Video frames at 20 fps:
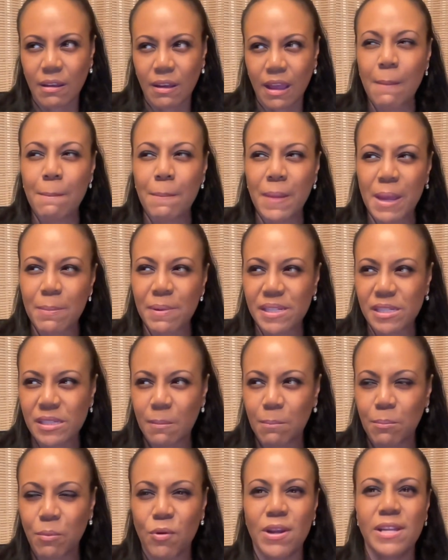and maybe
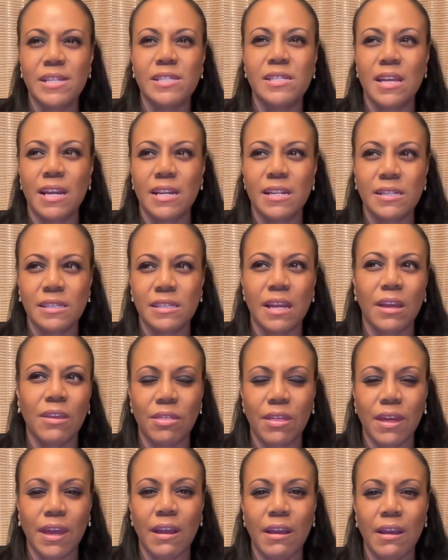some poinsettias, I
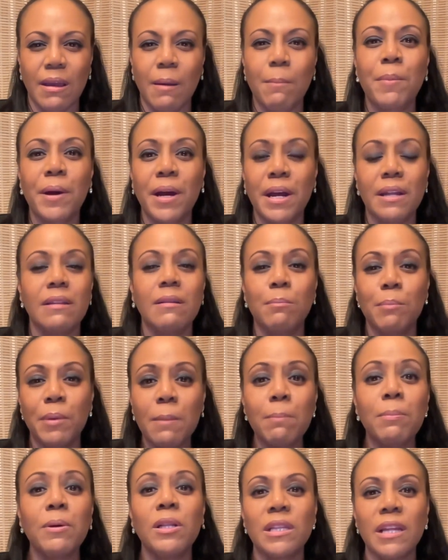think. But
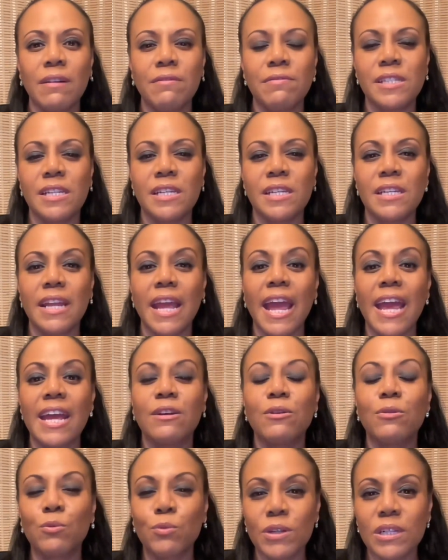people loved it, and
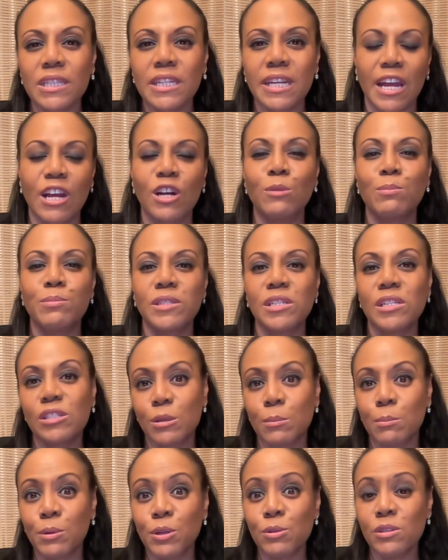it really helped
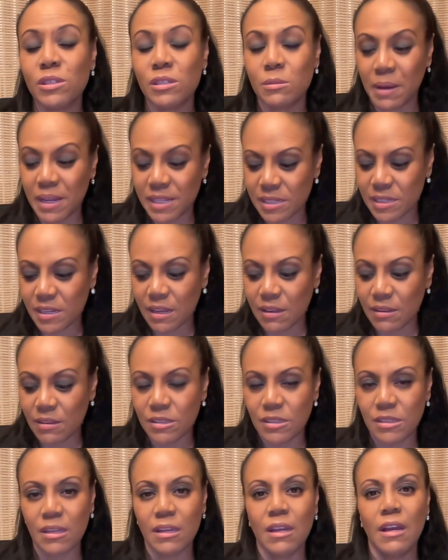to boost my
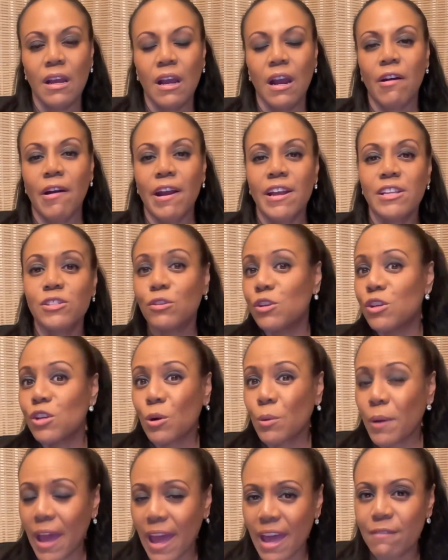sales. All right, so you
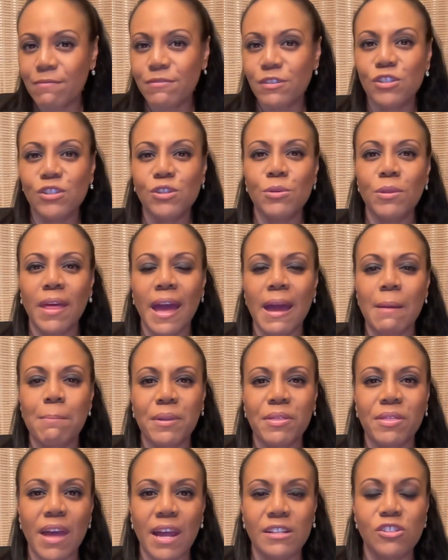don't have to do that,
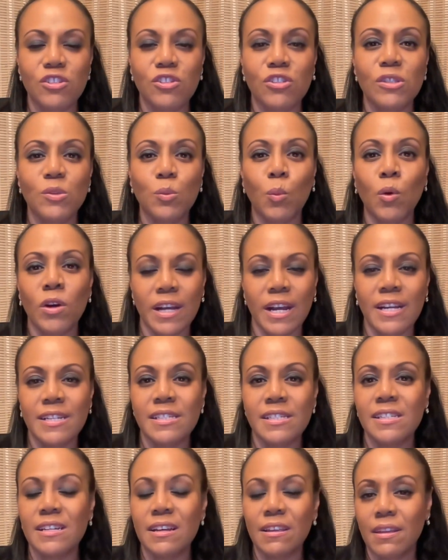but that is just one
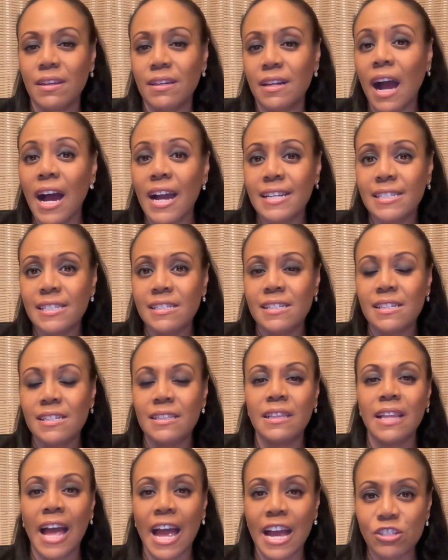idea that I did
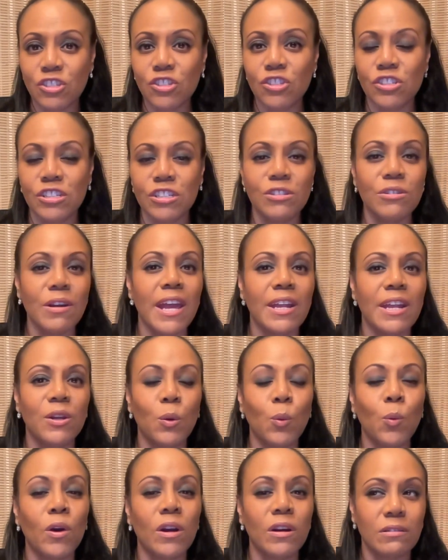last year, and
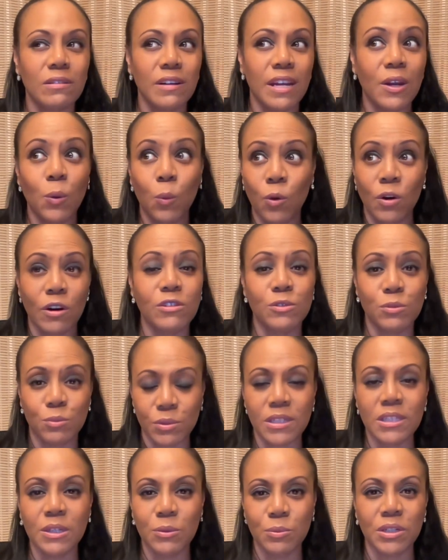it worked
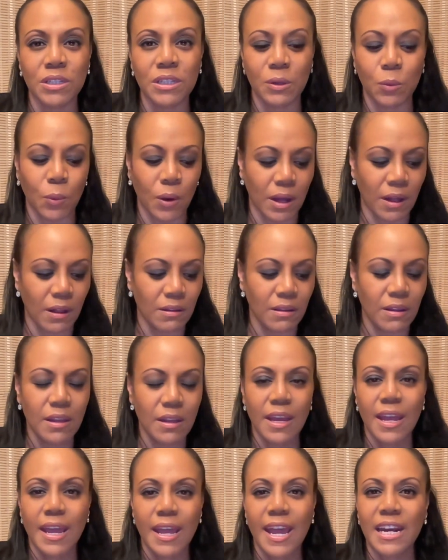really, really well.
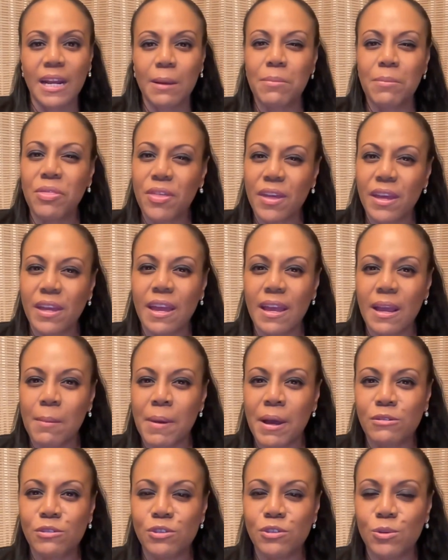And I'm thinking
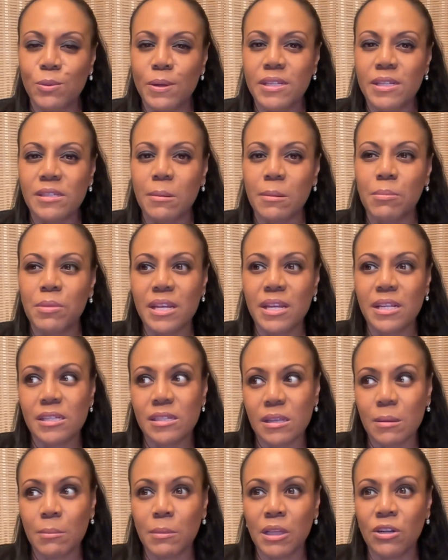about doing something
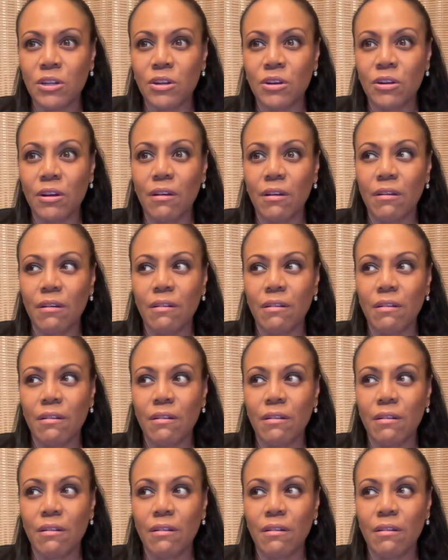similar